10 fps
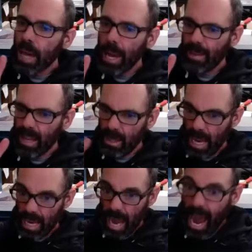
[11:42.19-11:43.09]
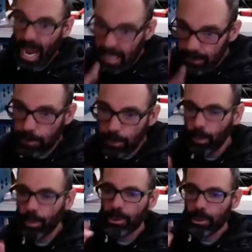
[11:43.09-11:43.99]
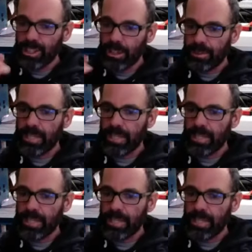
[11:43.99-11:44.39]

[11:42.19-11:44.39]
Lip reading: and then an actively pulling yourself